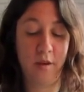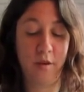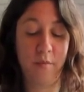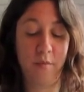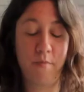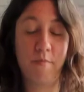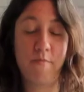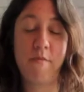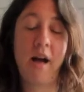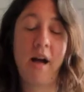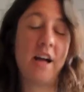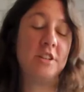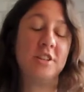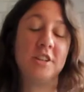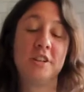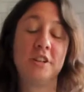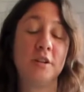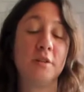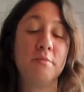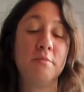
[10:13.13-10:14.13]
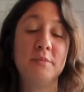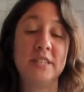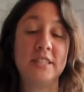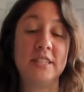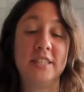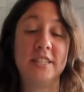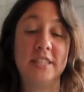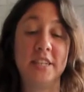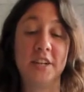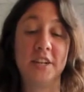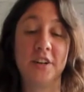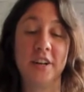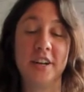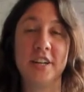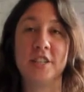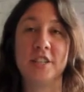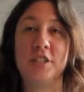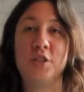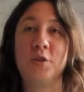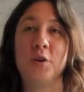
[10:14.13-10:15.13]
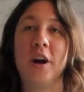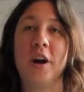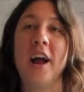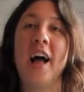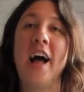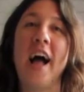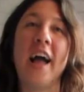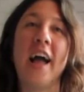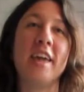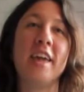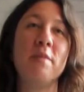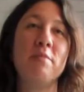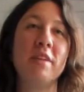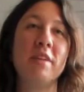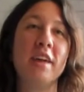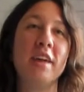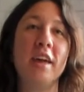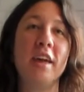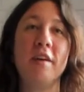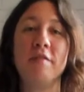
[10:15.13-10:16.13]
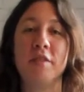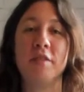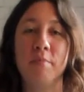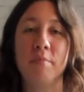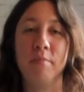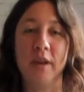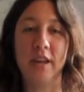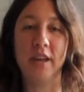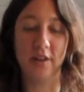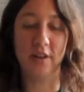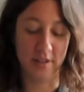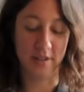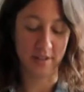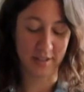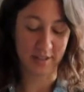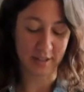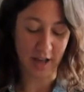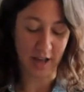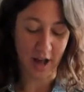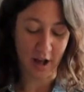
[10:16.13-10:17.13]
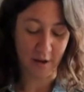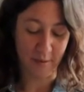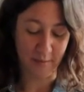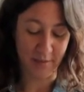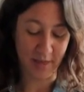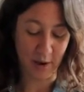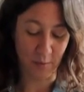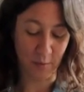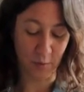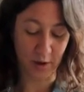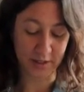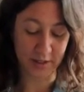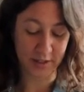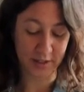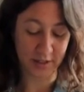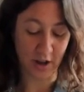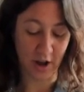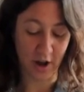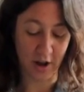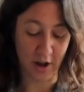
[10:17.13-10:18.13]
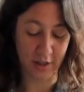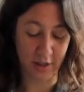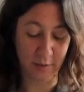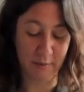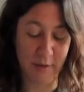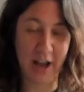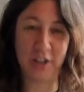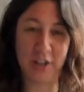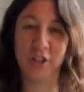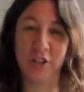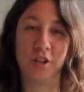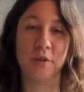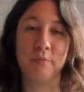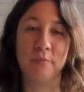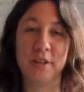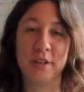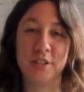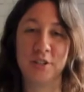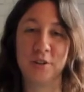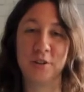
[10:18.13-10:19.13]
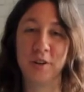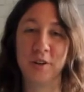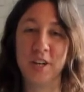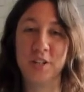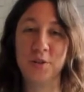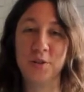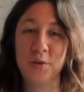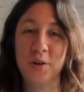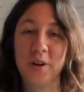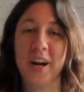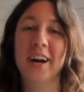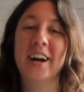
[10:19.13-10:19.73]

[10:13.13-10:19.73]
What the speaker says: magical, mysterious tour. I keep thinking of the Beatles, that one song, the Magical Mystery Tour.